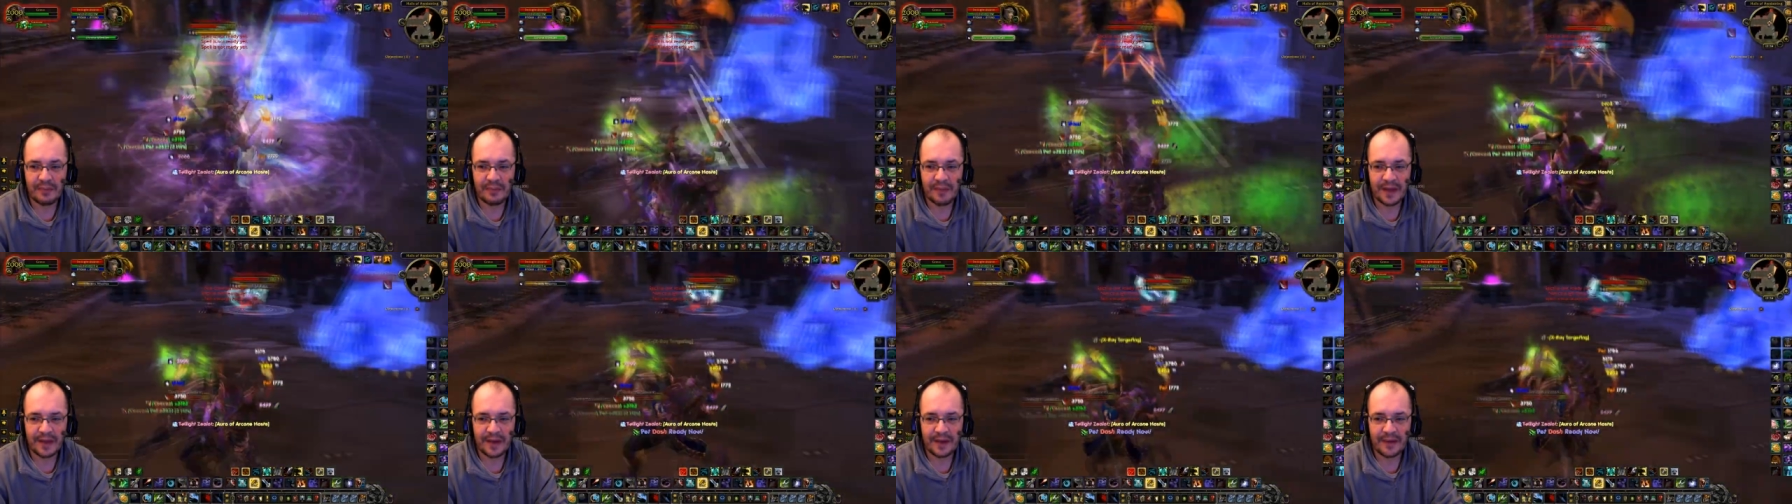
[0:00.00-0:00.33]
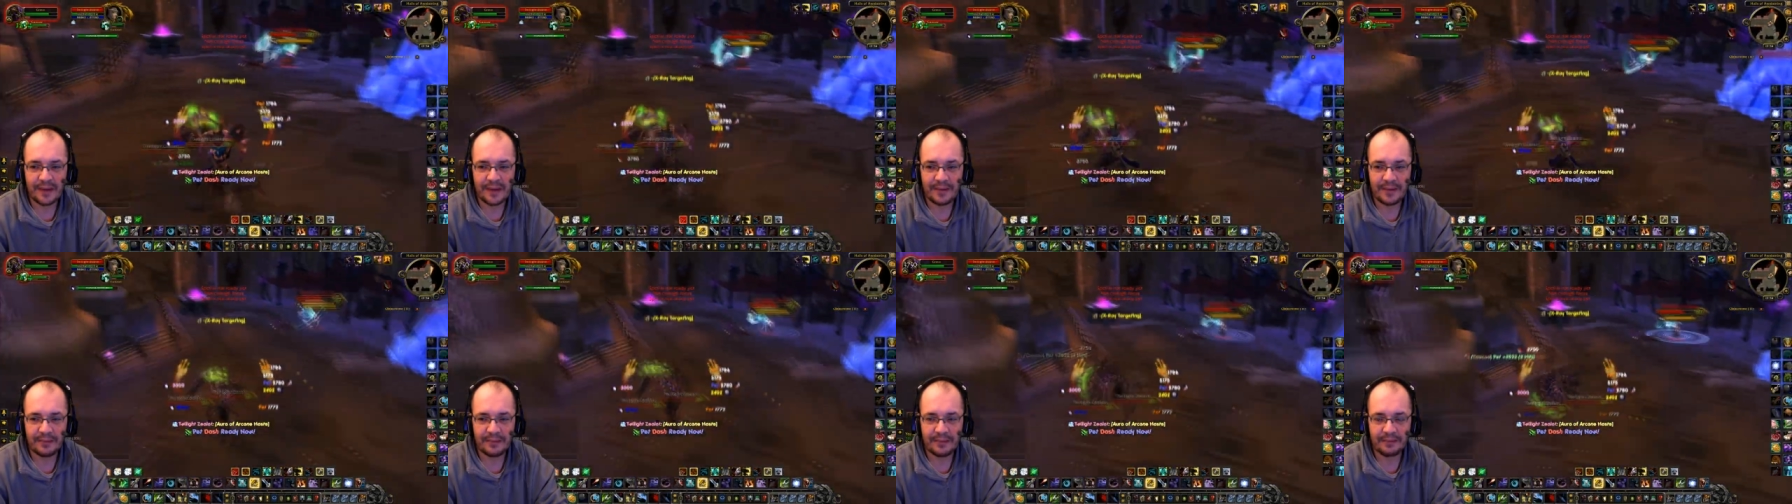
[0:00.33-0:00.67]
But
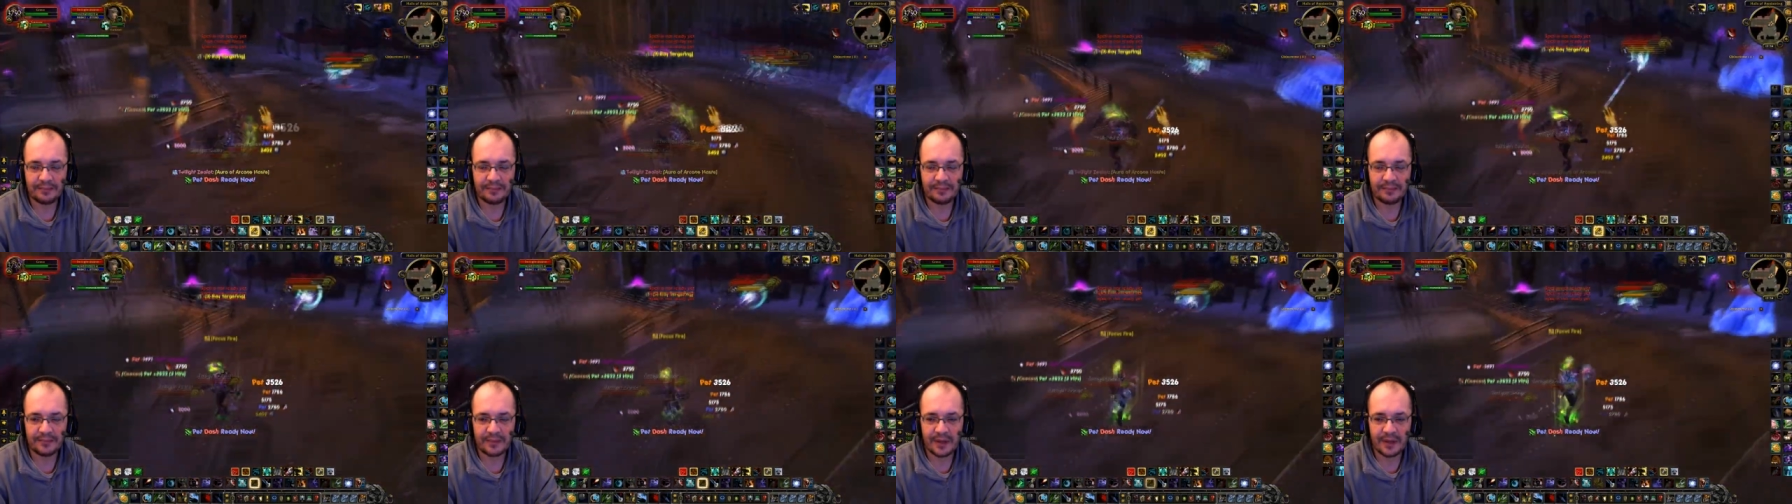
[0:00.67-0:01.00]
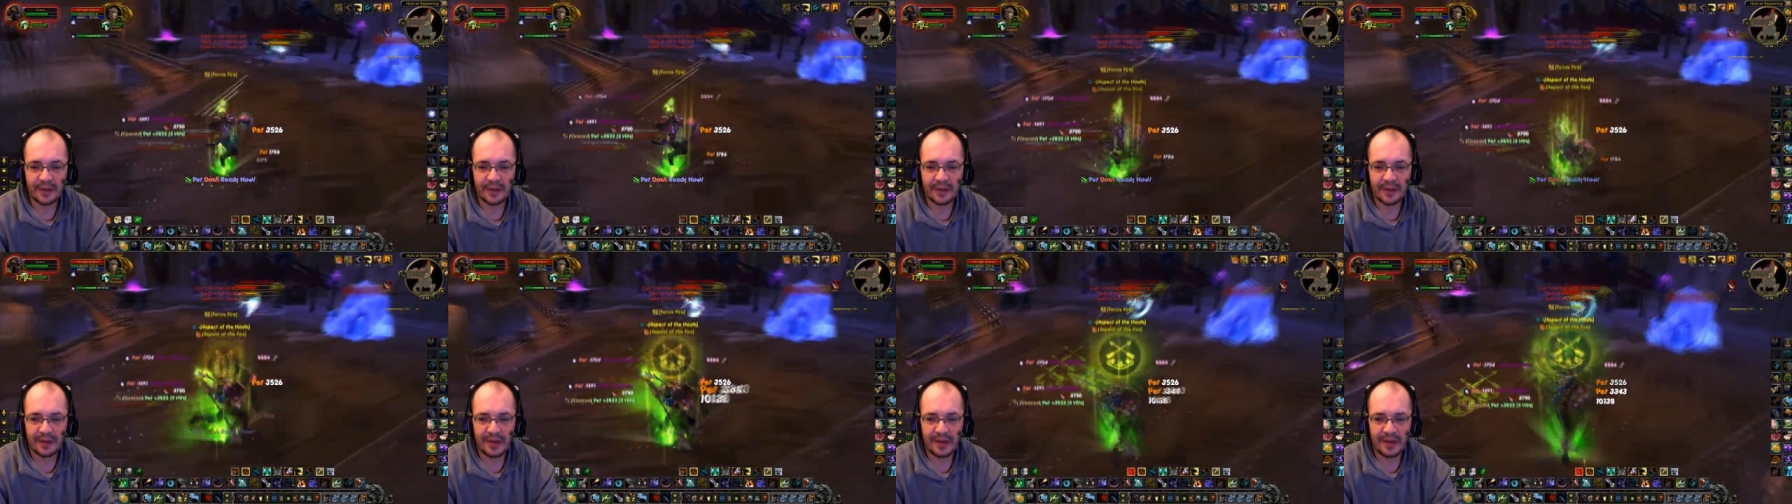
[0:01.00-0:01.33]

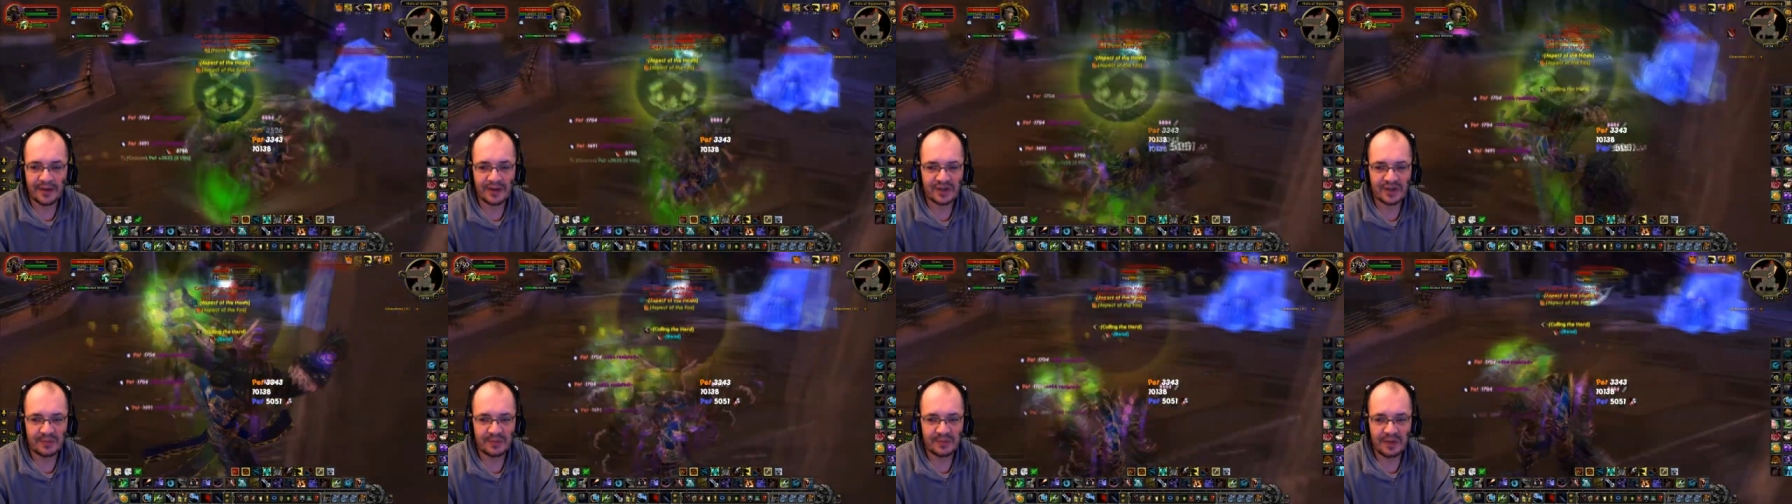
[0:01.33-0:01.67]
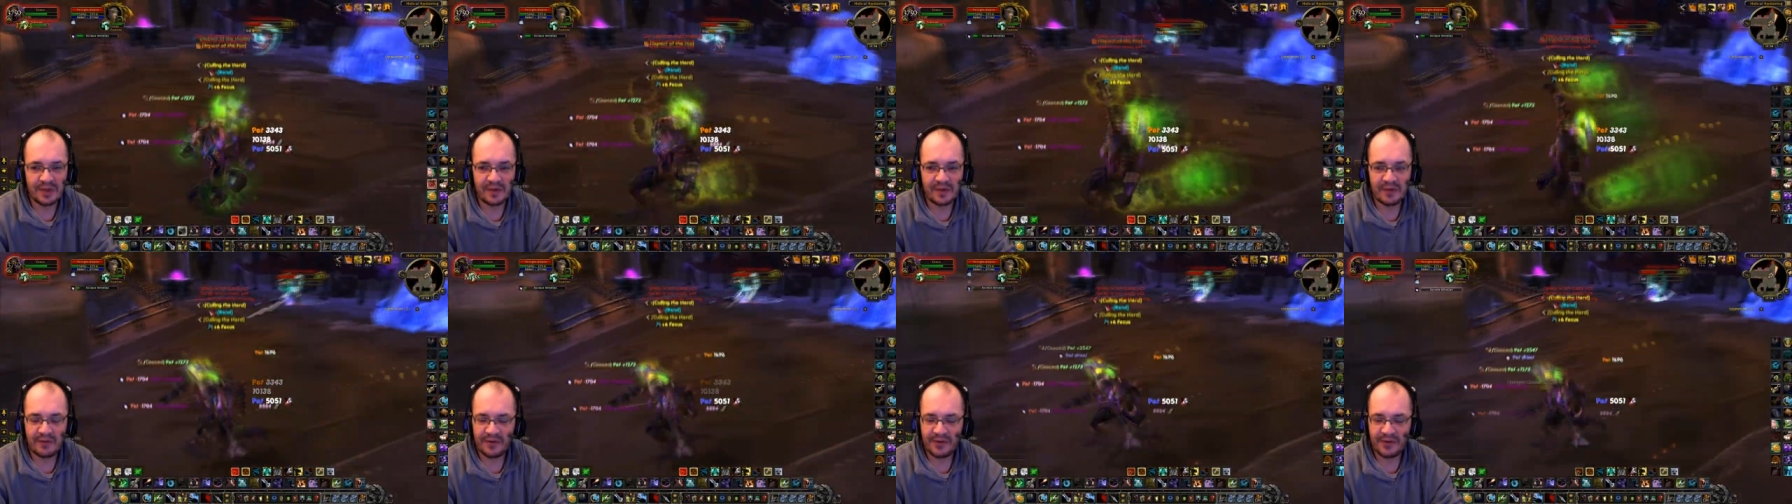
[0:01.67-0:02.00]
yeah, just be
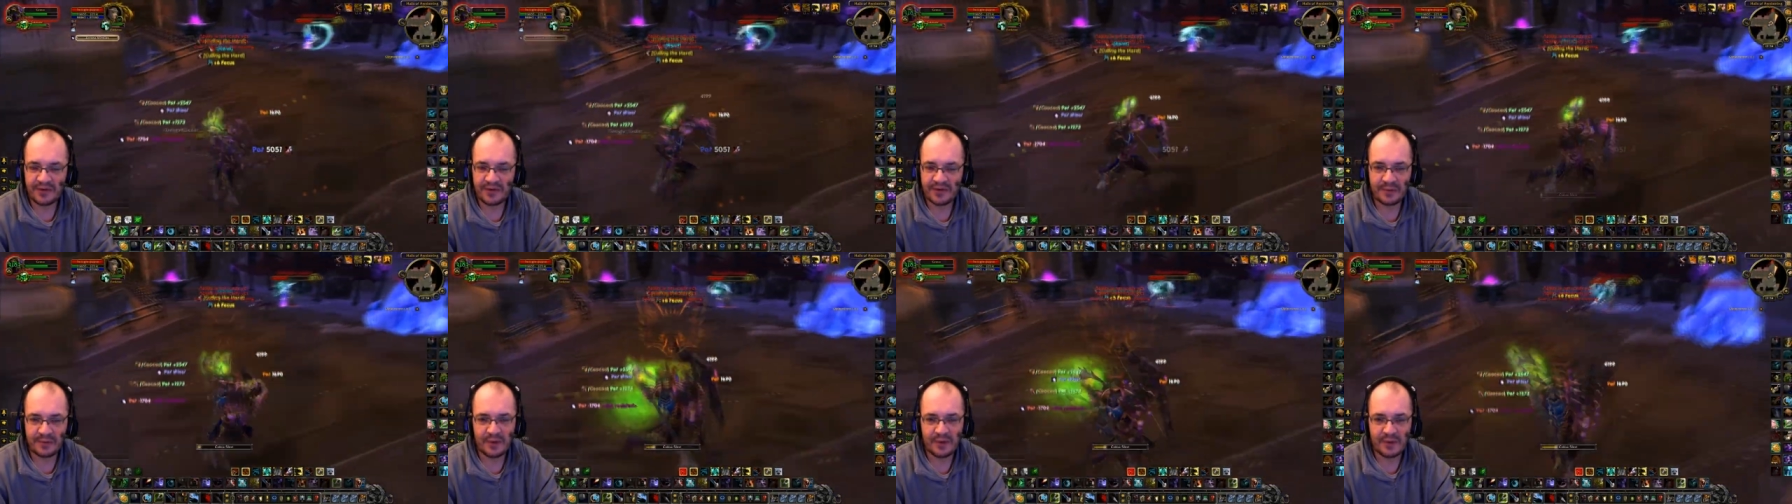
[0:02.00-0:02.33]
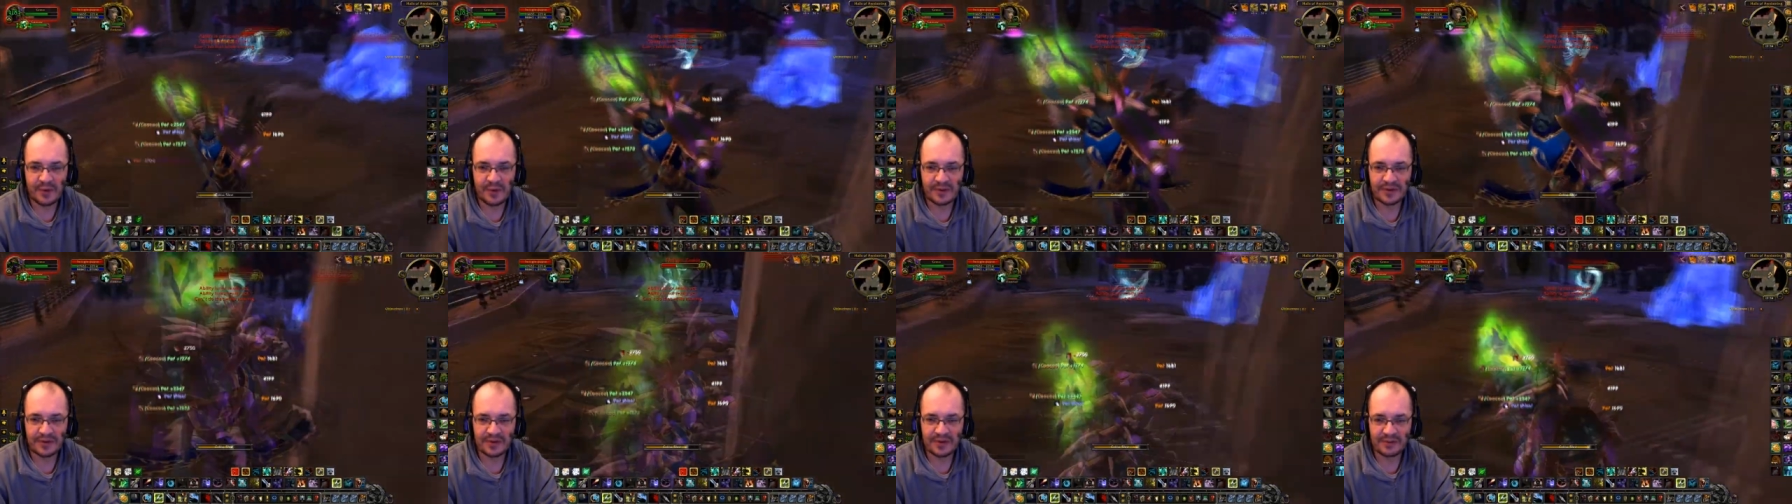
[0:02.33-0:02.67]
careful of those
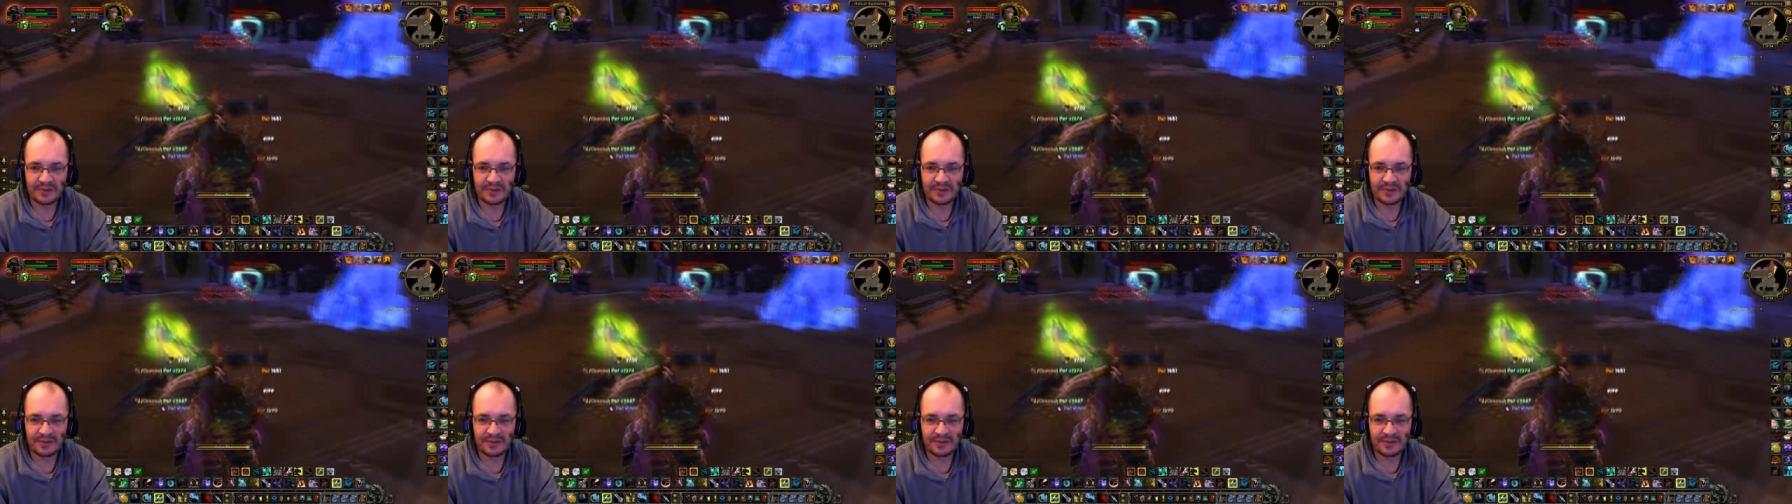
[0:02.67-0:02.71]
big ones.